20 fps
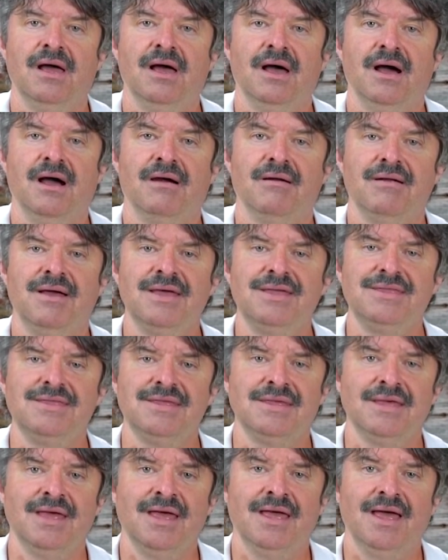All right?
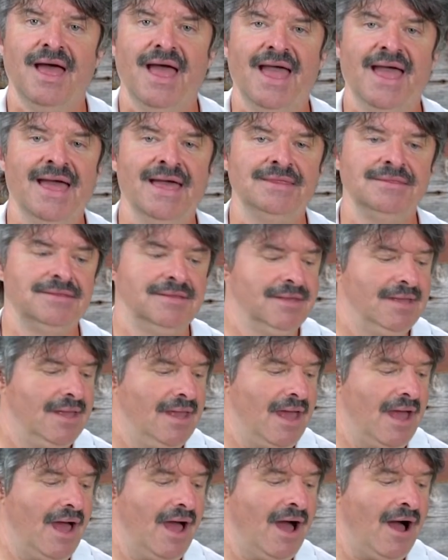And
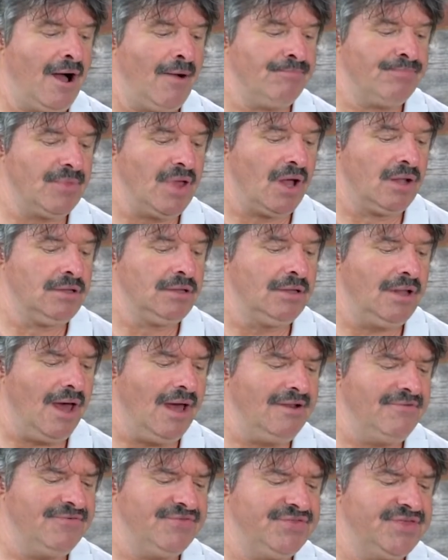a
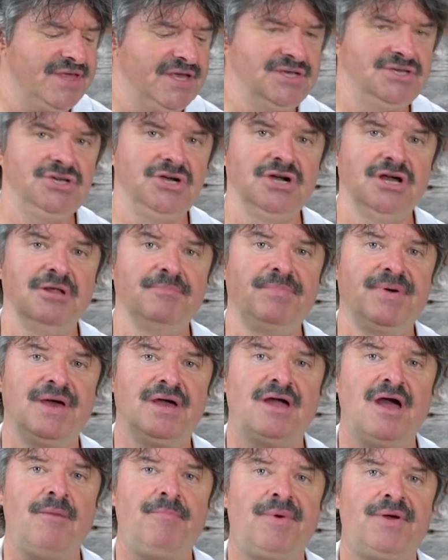lot of things you're going to
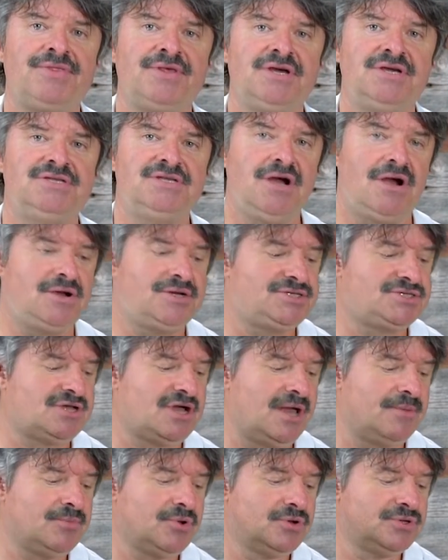pick up on the guitar as
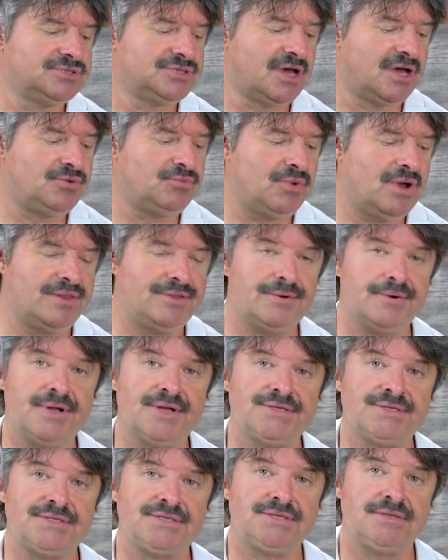time goes on, whether
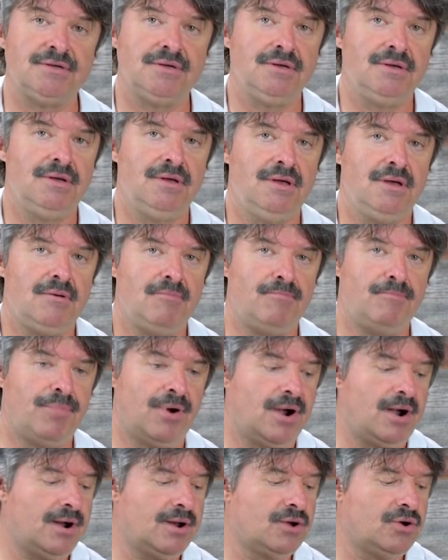it's
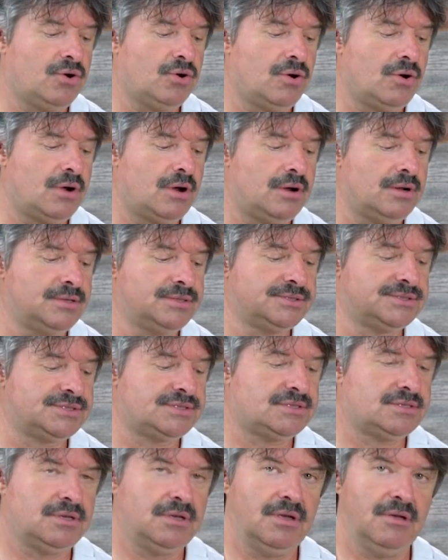bar chords,
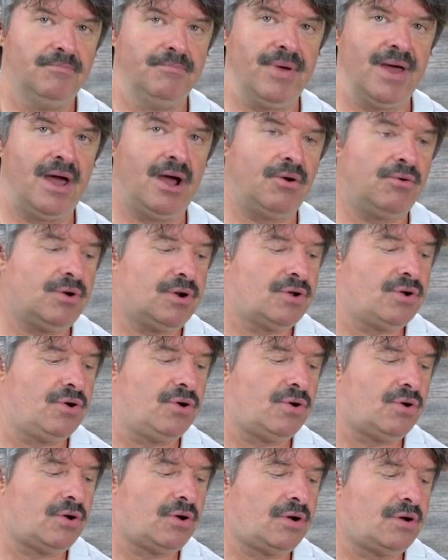power
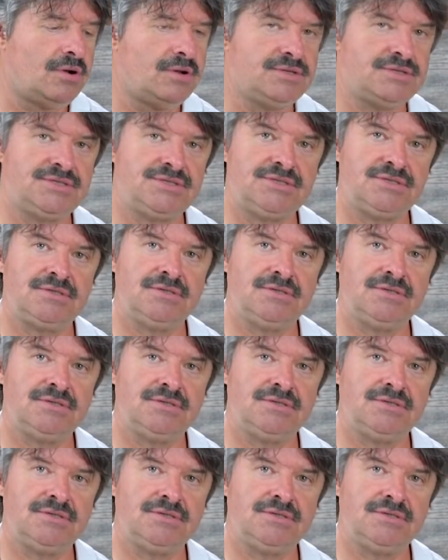chords,